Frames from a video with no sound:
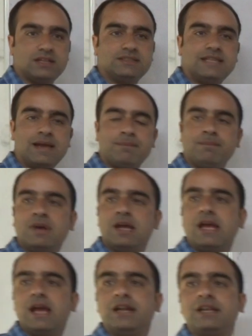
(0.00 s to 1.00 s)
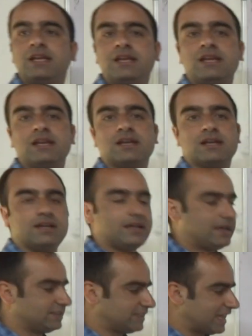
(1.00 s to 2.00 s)
them, and he
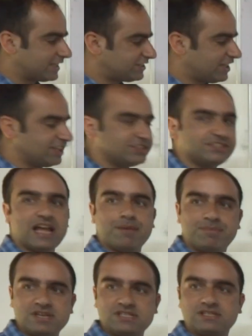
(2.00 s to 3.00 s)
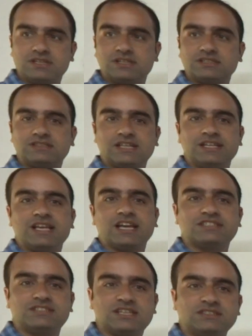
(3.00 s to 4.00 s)
exchanged ambassadors, and he
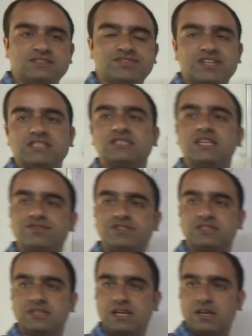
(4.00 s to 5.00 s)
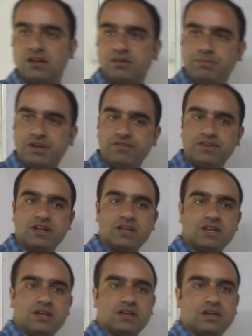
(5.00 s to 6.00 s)
exchanged various gifts
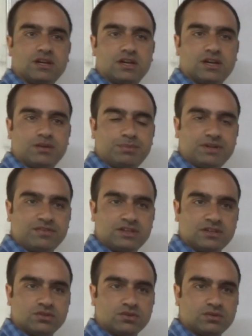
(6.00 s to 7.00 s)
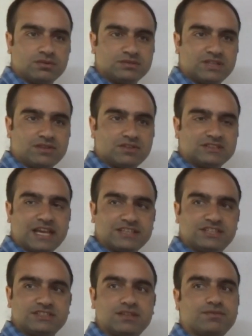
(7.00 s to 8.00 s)
between there was an
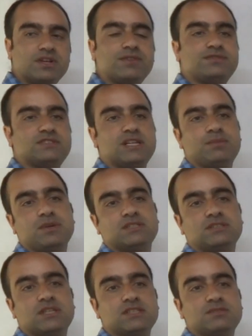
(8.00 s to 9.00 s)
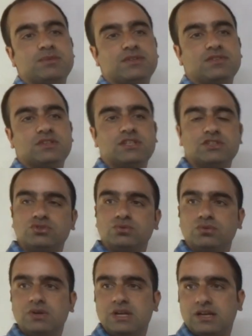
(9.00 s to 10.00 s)
exchange of gifts and personals between these
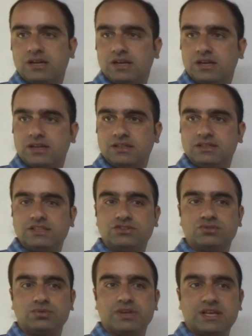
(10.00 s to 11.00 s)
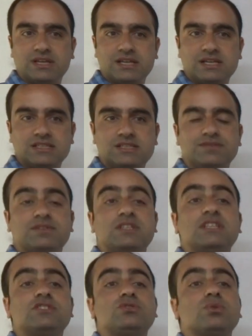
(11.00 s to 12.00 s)
two areas,
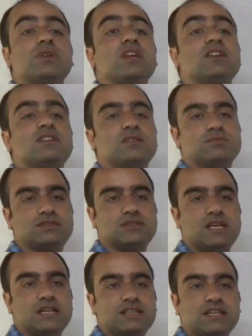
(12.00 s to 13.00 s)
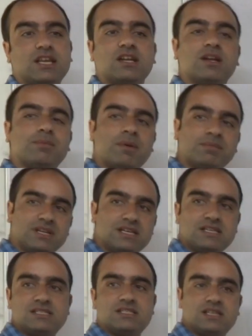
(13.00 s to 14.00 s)
these two kingdoms, the kingdom of
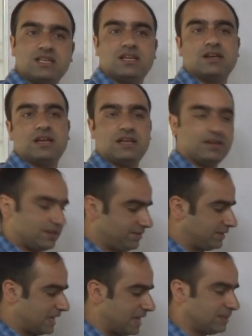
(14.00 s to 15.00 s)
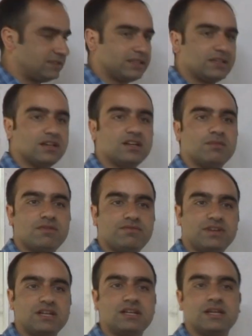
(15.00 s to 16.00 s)
Greece, Syria, and the kingdom
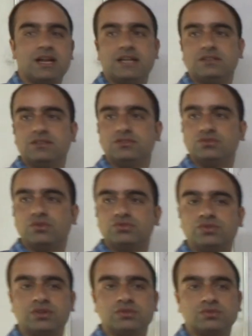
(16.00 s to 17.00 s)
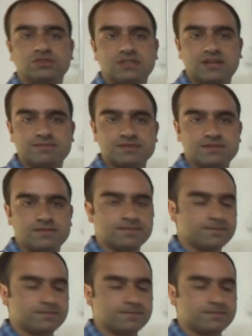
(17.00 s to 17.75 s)
of India during those times.